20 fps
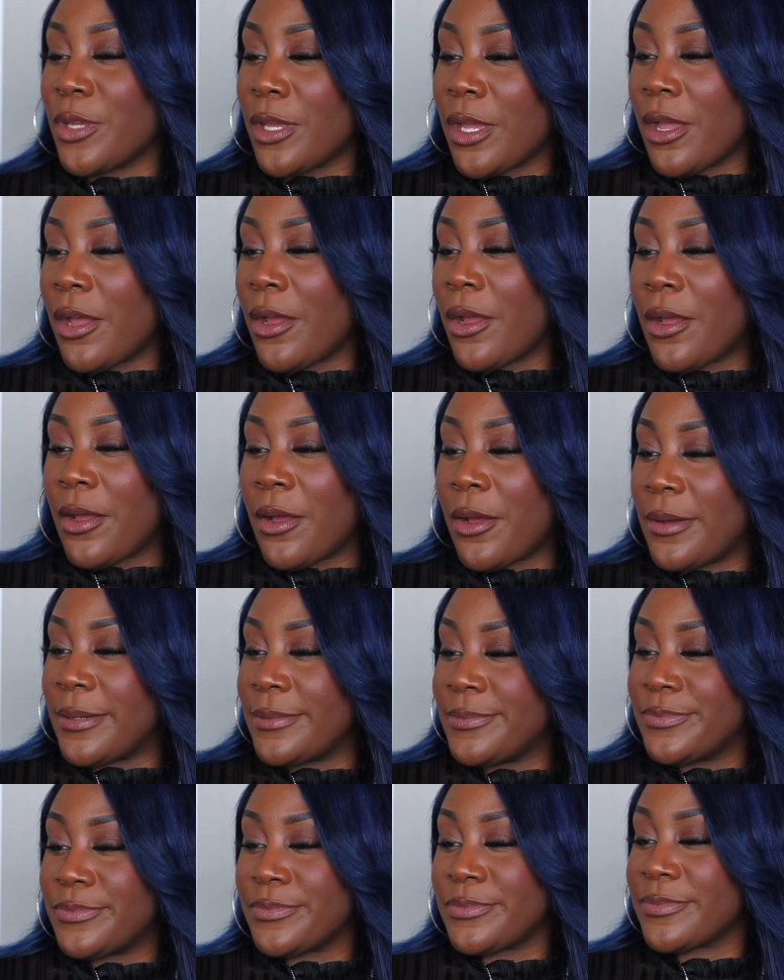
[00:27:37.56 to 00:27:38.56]

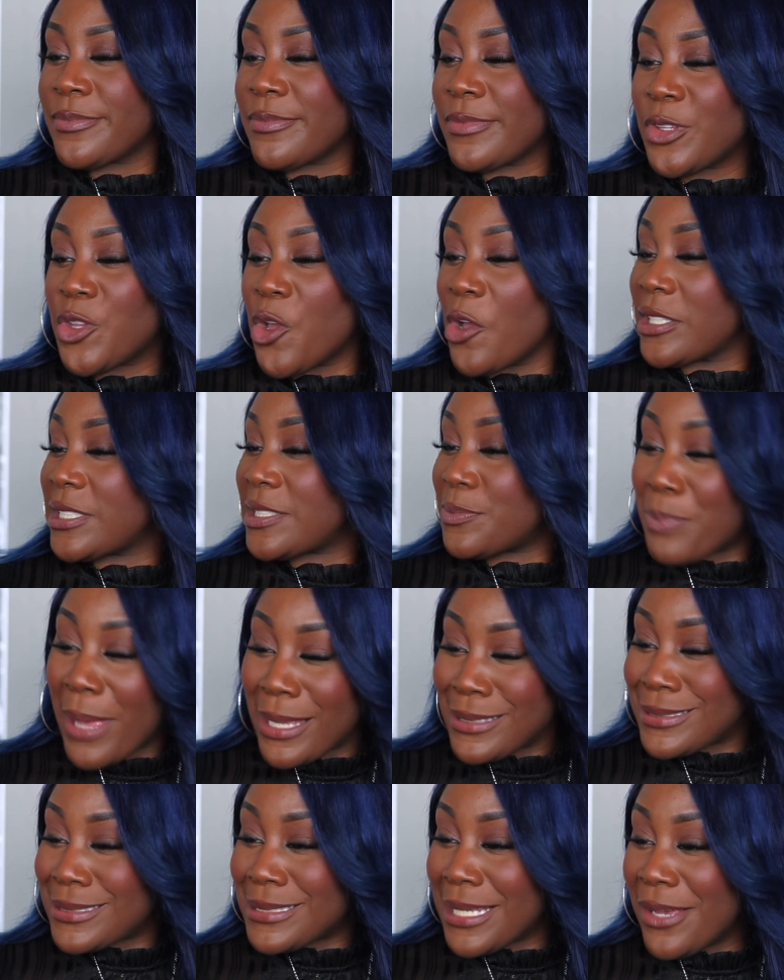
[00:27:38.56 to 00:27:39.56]
Girl, you're
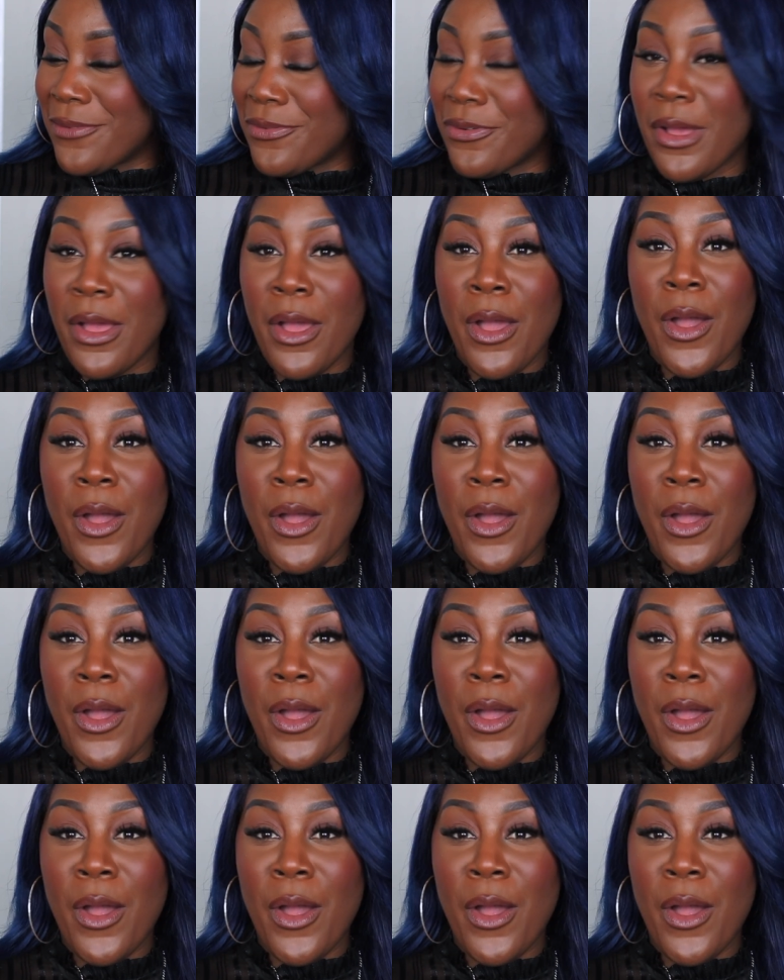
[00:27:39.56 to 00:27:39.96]
expensive,